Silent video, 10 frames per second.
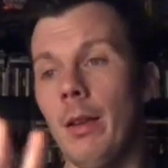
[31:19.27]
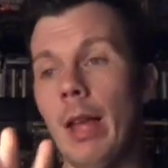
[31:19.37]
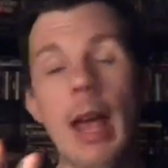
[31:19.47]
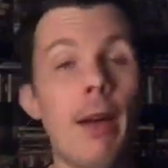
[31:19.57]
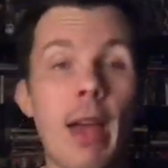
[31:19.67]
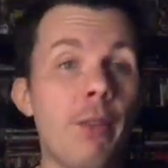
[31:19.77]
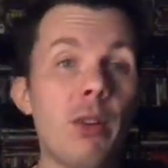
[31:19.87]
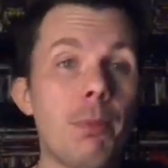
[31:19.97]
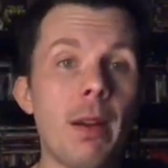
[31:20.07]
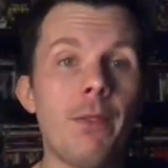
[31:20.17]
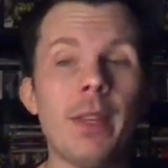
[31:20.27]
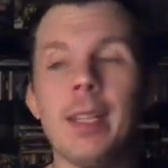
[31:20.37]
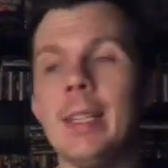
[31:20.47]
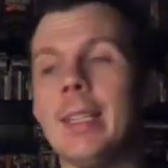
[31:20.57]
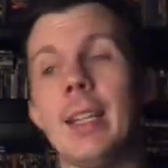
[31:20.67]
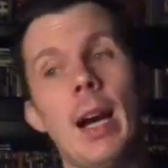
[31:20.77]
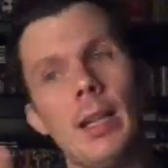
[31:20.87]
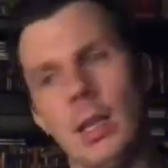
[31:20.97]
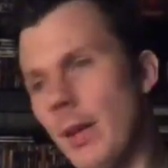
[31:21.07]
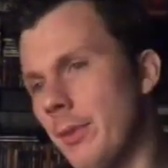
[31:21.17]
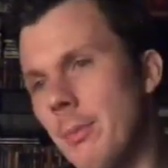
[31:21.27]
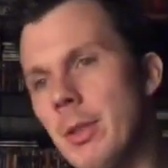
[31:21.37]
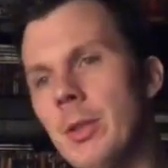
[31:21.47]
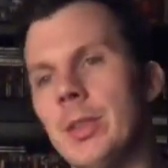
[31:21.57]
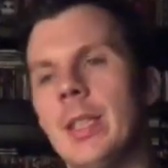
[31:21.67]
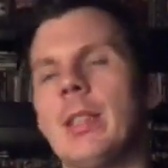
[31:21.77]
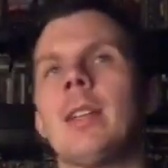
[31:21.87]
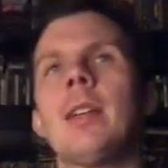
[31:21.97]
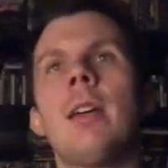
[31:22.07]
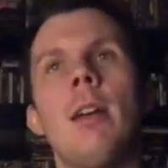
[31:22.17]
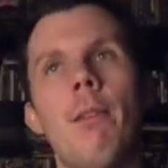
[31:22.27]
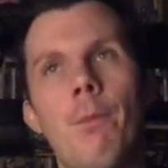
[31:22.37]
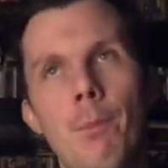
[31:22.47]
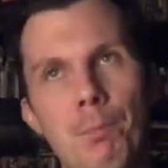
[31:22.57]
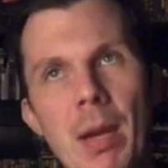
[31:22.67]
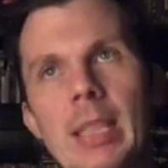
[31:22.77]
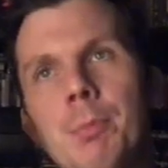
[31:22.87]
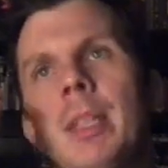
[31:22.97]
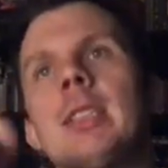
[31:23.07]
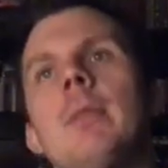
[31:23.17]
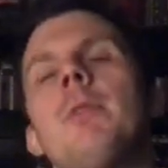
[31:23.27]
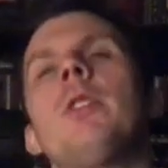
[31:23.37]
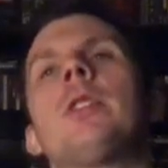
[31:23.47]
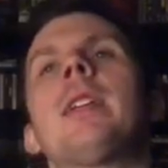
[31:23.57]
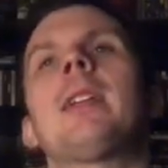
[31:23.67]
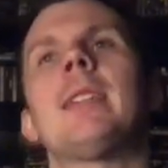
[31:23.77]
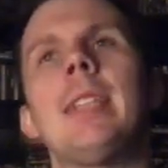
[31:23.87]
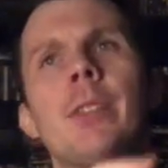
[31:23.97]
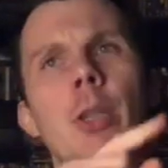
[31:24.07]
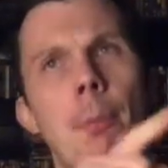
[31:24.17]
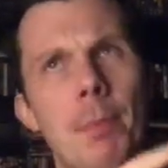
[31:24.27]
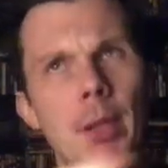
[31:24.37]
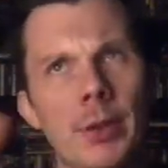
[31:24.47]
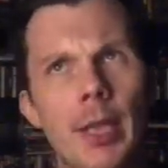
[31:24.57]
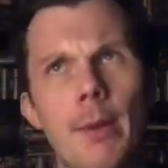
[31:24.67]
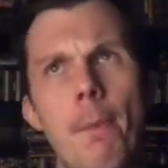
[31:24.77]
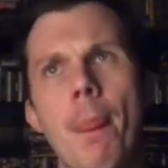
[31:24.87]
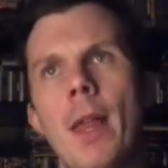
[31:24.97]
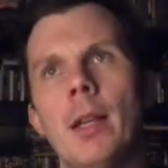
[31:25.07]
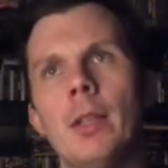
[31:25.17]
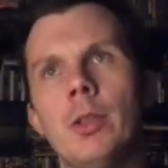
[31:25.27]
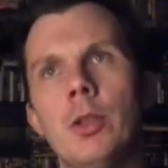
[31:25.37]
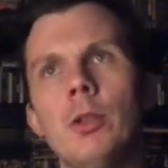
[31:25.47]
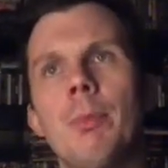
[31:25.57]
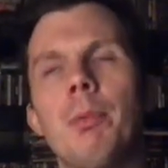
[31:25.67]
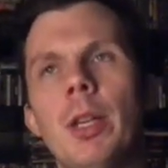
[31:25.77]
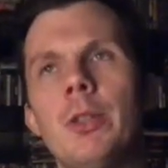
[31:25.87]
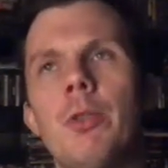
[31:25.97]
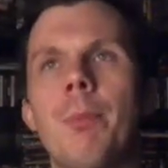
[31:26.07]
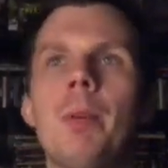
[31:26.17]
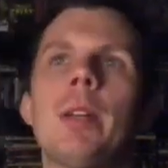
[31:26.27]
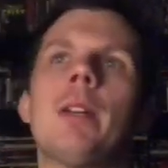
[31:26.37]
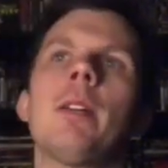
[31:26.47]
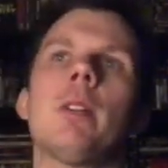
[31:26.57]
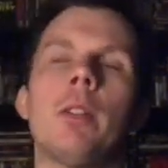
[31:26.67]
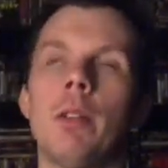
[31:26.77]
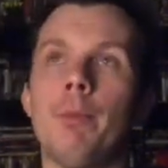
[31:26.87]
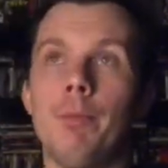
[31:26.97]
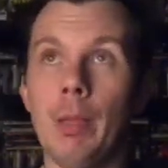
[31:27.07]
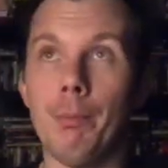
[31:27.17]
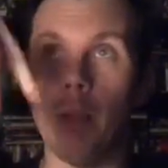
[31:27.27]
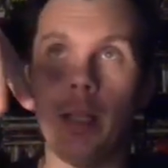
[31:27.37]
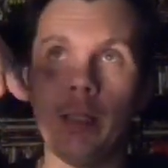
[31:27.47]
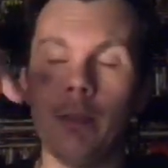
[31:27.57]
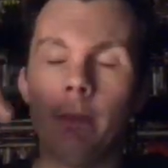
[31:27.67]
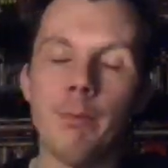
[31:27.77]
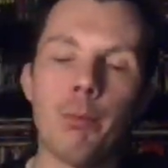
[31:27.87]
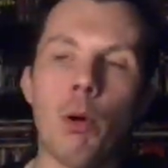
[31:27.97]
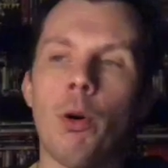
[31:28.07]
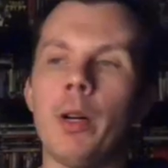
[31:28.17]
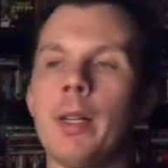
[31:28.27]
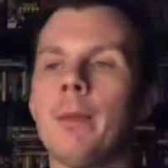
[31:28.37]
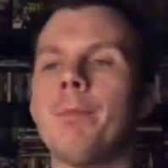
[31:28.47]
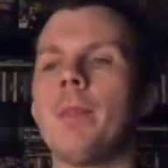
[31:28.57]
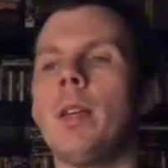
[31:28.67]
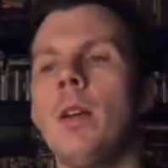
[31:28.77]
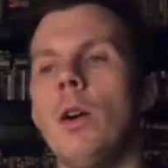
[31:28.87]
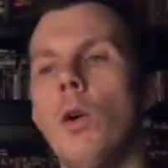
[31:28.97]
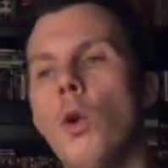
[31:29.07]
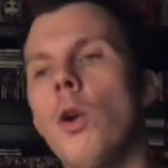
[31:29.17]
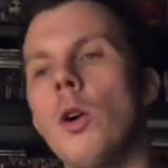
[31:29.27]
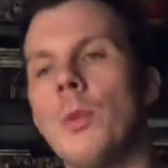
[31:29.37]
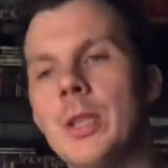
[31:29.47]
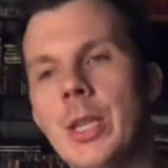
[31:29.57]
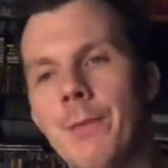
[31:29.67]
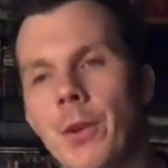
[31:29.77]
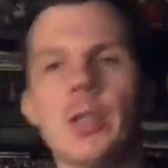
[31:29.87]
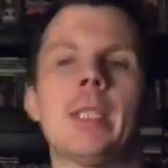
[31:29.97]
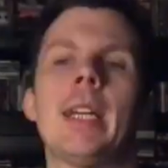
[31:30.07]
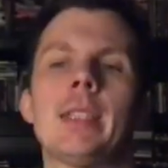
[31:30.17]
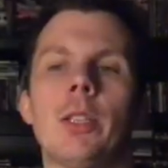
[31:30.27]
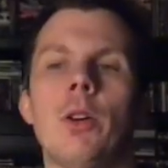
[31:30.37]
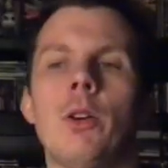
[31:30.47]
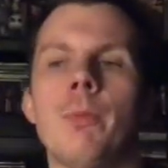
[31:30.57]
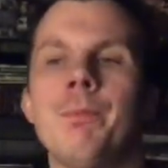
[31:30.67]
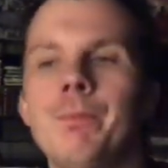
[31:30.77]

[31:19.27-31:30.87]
every bit of it he did, I love the music, best piece of music is either the build-up to the blood dripping, or the blood pouring, or when she first gets home,